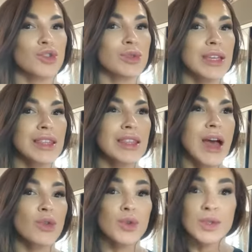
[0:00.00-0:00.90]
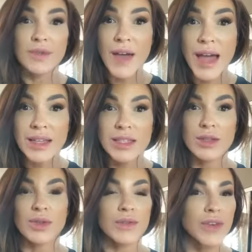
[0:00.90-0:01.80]
You need those facts,
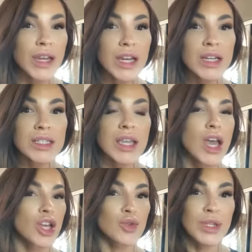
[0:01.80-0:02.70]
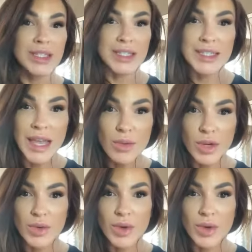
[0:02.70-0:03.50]
those figures. You need to cite where you